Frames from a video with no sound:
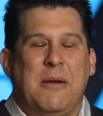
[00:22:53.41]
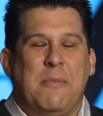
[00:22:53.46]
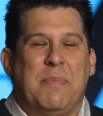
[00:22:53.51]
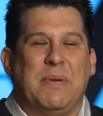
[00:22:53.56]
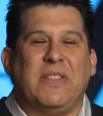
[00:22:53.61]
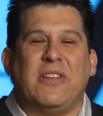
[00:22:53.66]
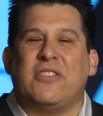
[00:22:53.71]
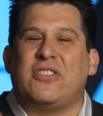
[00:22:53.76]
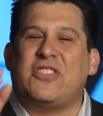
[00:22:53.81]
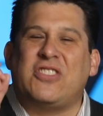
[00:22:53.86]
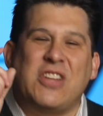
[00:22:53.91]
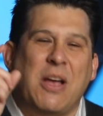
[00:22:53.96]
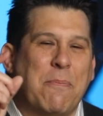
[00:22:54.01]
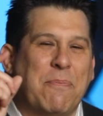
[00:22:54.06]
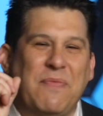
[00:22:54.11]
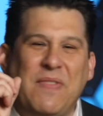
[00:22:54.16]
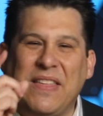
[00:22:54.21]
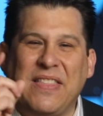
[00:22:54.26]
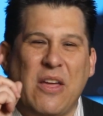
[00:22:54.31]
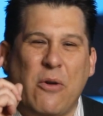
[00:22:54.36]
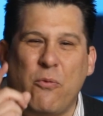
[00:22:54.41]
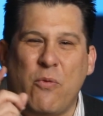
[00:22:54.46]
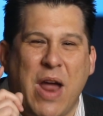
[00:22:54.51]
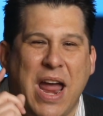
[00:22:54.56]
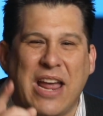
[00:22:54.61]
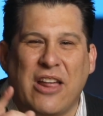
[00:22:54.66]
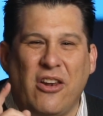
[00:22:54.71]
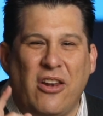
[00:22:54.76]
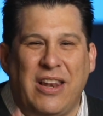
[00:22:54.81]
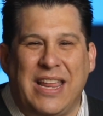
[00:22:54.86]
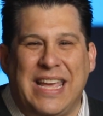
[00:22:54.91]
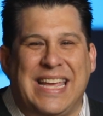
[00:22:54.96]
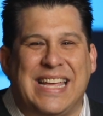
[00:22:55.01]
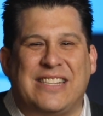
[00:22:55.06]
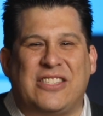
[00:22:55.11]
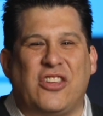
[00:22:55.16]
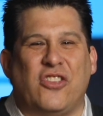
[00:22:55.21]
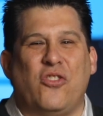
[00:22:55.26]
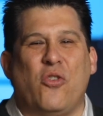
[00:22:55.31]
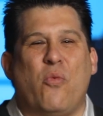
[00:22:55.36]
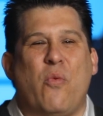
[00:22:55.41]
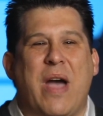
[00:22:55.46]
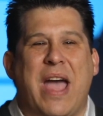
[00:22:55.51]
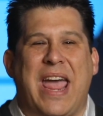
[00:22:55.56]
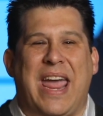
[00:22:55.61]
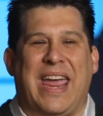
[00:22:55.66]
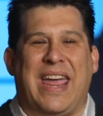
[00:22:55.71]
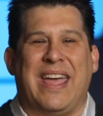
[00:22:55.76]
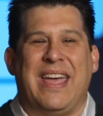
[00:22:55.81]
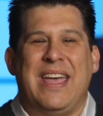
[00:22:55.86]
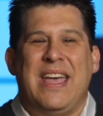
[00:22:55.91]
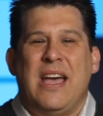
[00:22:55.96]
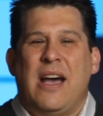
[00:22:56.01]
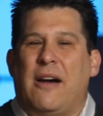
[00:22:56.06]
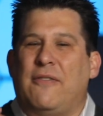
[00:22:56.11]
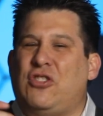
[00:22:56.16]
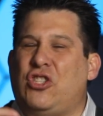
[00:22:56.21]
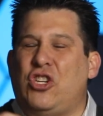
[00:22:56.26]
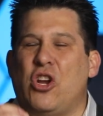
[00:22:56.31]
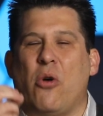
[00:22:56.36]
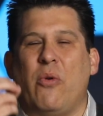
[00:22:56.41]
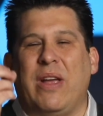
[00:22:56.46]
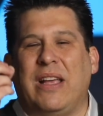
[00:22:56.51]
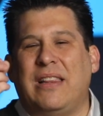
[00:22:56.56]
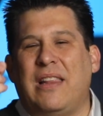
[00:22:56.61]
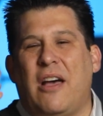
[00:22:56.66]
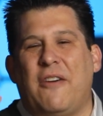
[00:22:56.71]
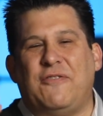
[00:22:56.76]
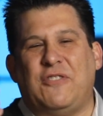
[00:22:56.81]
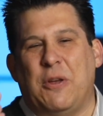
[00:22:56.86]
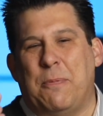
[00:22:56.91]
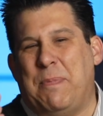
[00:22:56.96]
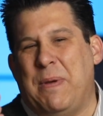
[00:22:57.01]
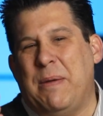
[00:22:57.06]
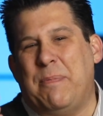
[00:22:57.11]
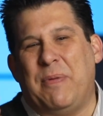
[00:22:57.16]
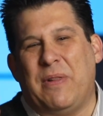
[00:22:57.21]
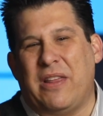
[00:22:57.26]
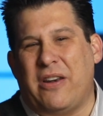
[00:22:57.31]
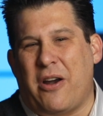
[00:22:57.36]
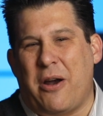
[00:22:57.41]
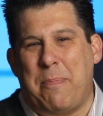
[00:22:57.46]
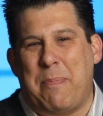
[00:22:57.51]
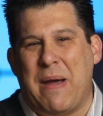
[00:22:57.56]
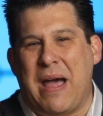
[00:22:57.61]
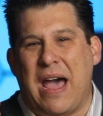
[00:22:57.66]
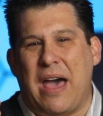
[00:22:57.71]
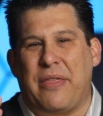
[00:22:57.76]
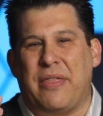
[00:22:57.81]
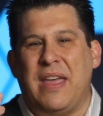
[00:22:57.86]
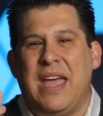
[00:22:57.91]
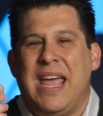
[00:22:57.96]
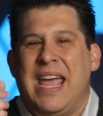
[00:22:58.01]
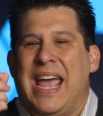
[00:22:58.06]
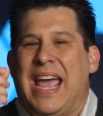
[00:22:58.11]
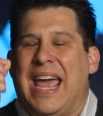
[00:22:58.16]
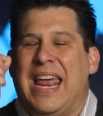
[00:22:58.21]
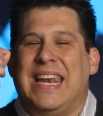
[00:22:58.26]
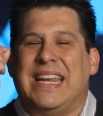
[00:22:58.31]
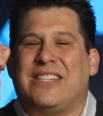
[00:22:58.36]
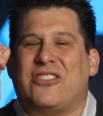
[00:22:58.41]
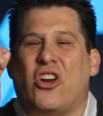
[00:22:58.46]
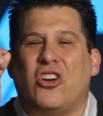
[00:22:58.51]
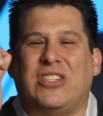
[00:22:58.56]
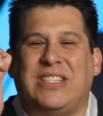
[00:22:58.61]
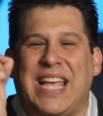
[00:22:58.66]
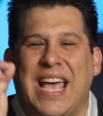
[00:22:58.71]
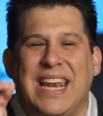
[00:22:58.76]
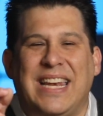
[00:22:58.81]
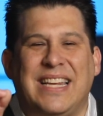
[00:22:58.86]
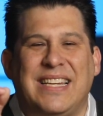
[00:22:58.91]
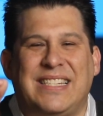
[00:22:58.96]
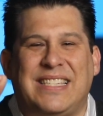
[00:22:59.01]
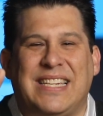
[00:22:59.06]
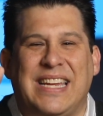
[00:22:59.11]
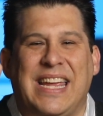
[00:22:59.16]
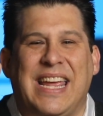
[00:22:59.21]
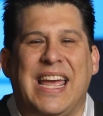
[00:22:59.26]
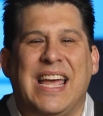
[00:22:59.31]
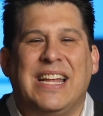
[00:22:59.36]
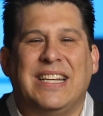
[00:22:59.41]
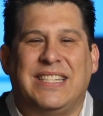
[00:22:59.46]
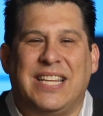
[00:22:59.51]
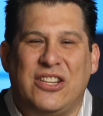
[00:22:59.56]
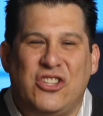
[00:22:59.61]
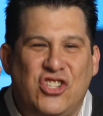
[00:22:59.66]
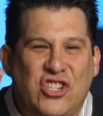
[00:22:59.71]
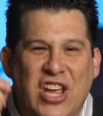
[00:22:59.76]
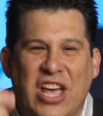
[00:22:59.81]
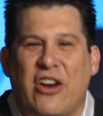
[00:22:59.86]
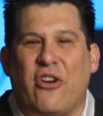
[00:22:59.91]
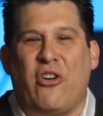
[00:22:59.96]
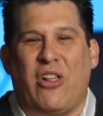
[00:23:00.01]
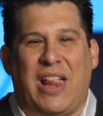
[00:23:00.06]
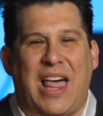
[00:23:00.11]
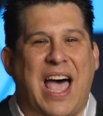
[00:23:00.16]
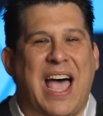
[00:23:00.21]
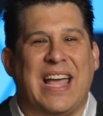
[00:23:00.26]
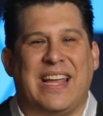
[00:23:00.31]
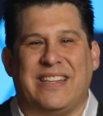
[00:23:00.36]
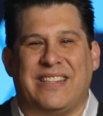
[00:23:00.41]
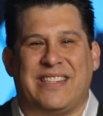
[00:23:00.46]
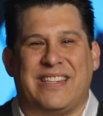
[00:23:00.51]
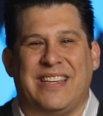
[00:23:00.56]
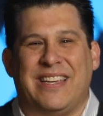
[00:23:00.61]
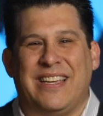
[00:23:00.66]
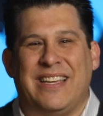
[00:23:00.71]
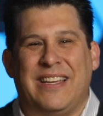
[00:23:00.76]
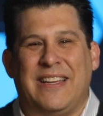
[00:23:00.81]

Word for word: But there's something that regularly gets in the way of showing love to people in our path, and it's our tendency to generalize.